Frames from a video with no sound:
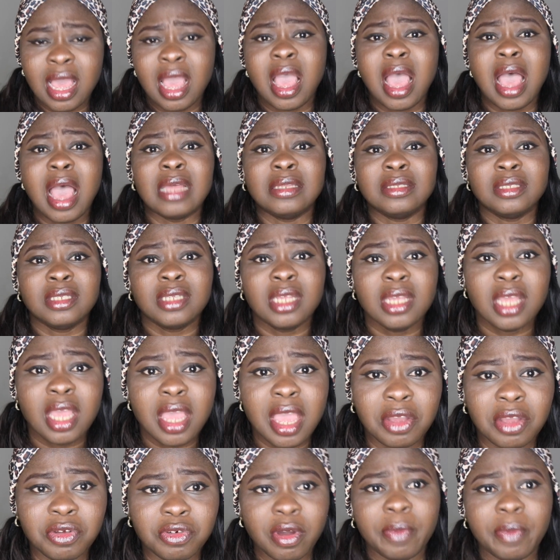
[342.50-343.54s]
and a
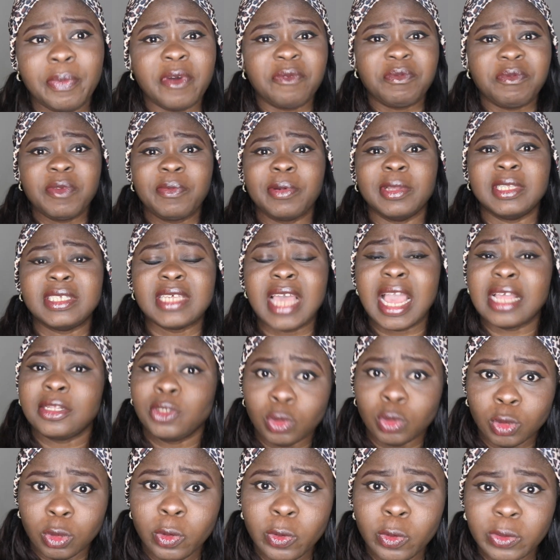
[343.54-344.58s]
group of people tried to
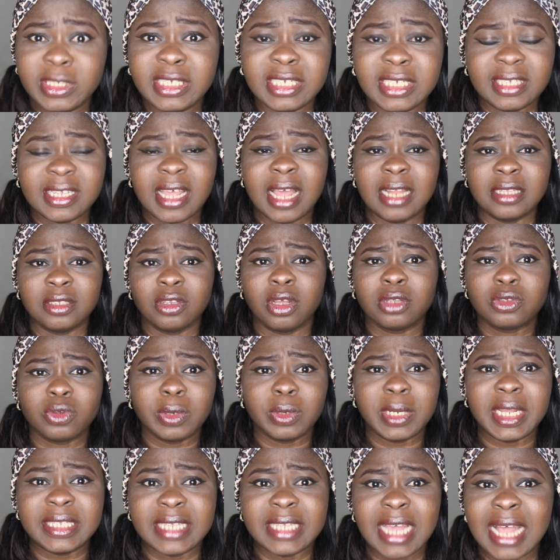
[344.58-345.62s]
loot it. And not
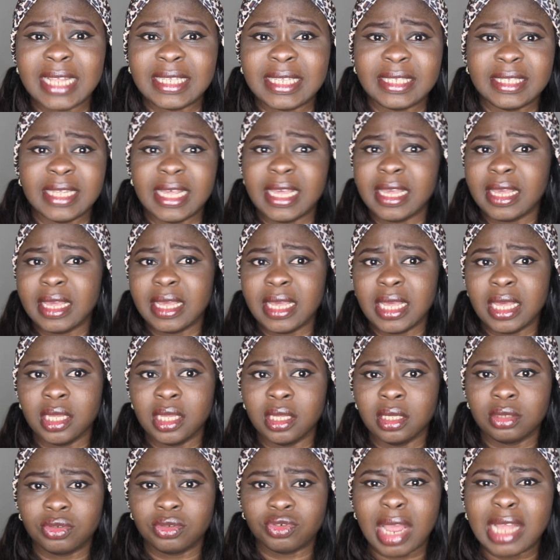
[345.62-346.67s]
only that,
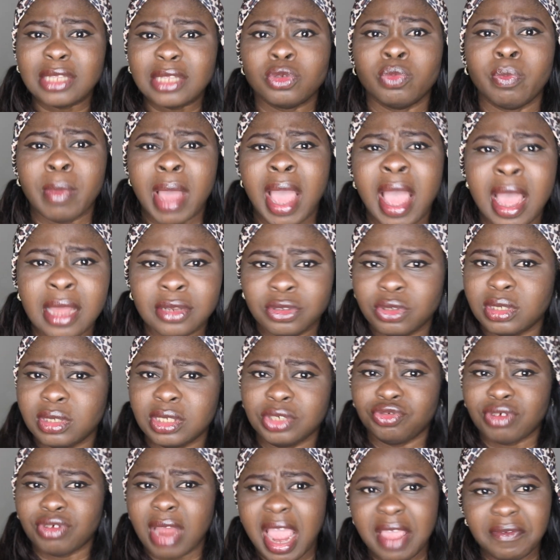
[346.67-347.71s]
they tried to manhandle the
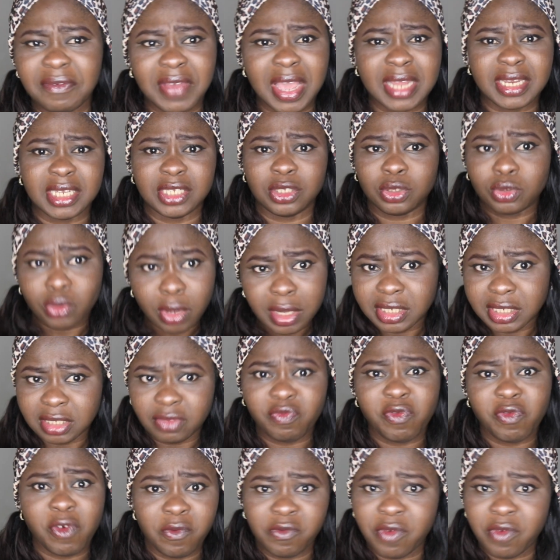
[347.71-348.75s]
driver. They stole his
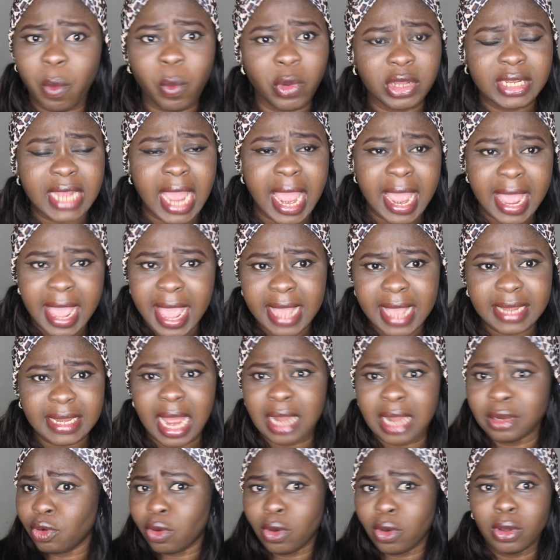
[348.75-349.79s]
phone, from what I heard,
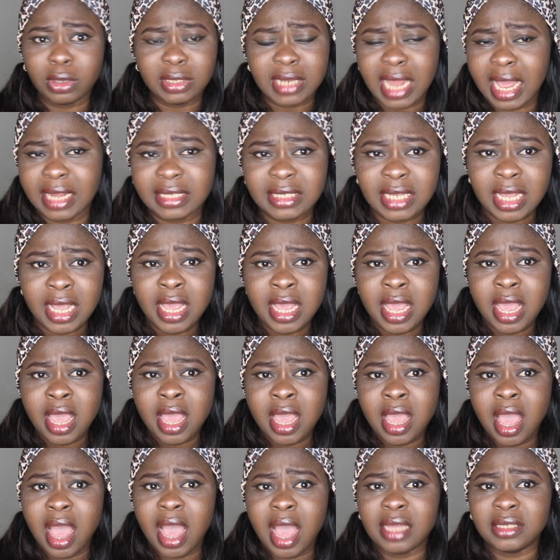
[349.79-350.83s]
and all that.
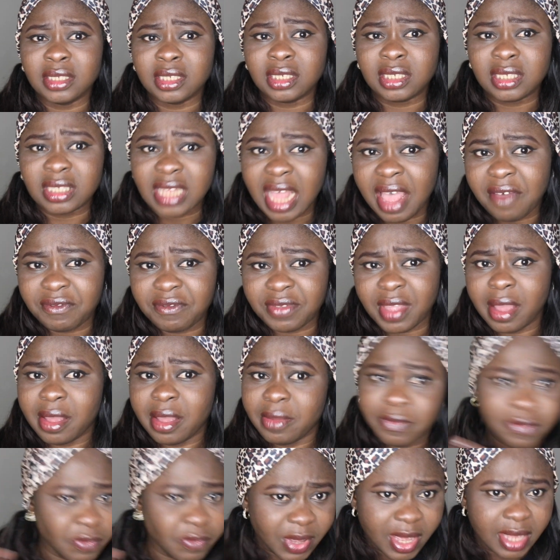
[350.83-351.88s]
And the staff
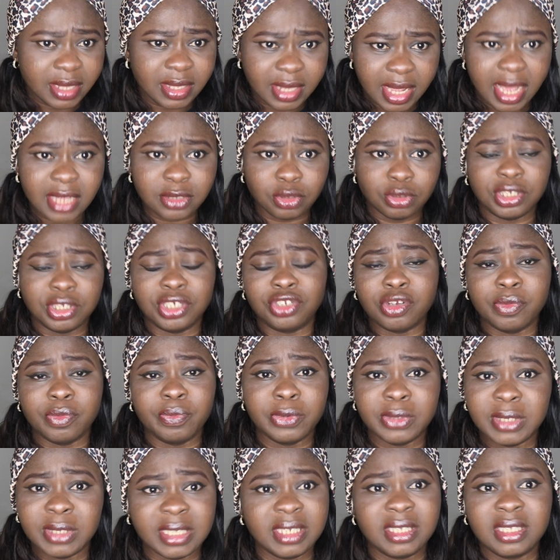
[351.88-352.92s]
that were there to
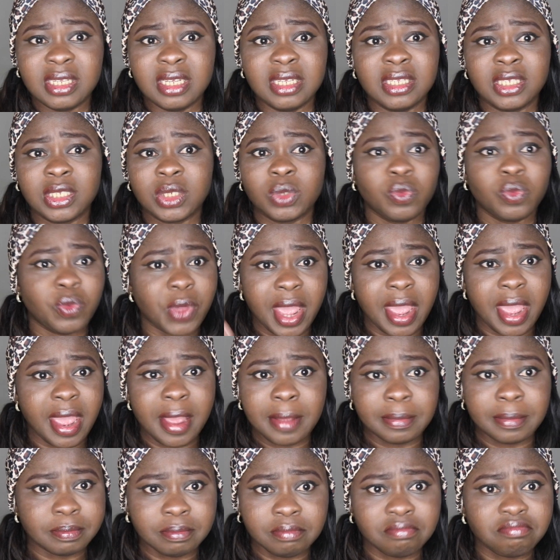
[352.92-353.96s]
distribute these things were
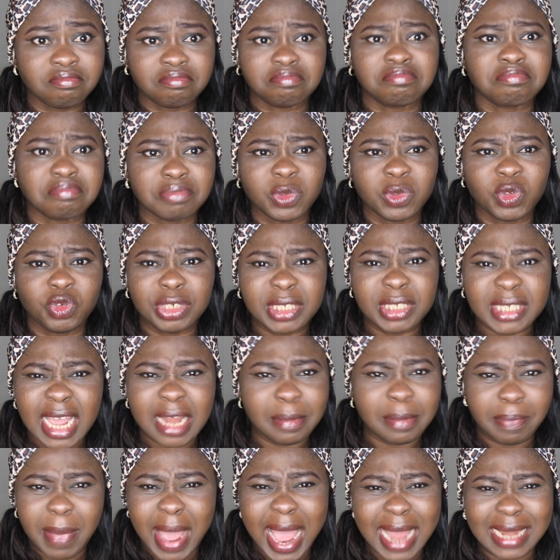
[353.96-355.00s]

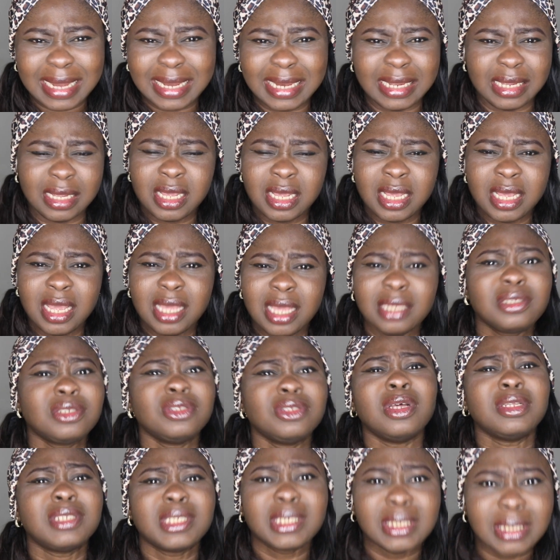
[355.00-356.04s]
treated badly. It's
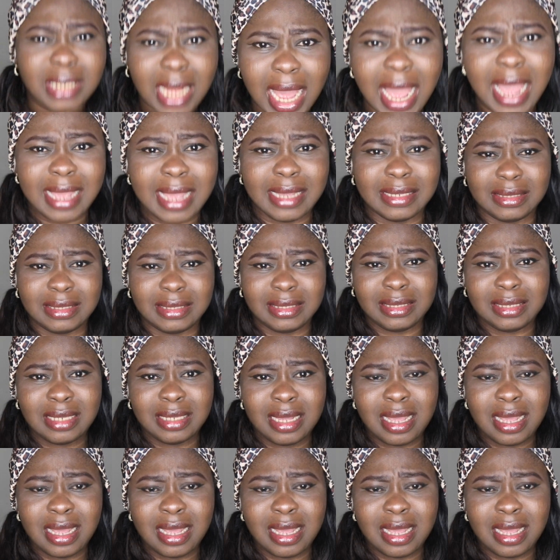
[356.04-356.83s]
not nice.